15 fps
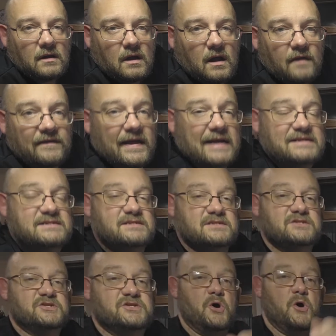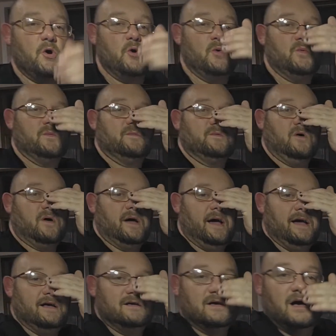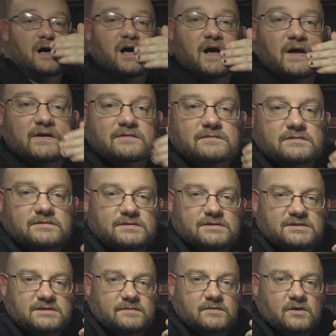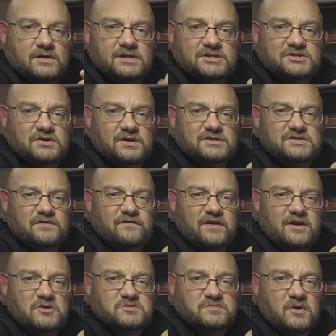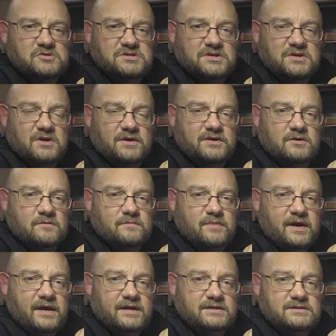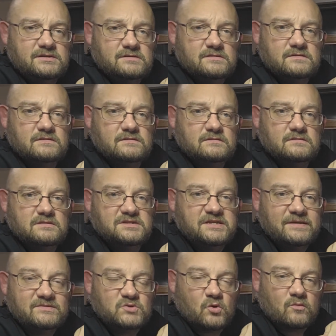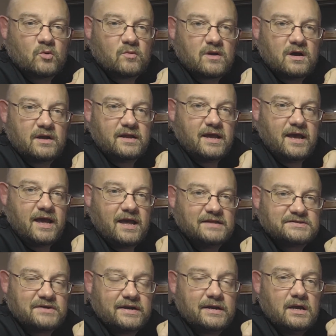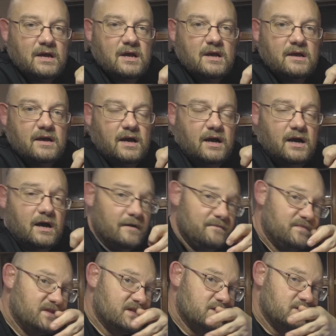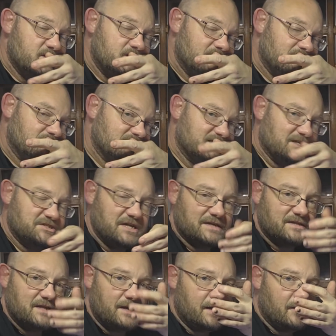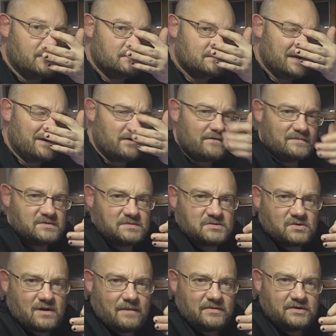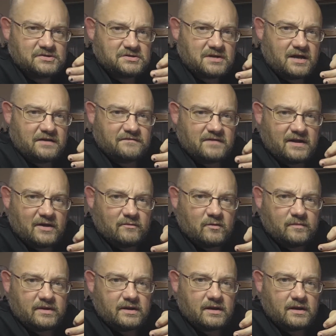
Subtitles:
That's so okay. Is there videos posted on your page? Seems normal, Ron. That's great. Because I'll check that out. I don't know if I'm subscribed to yours or not. If not, I will be.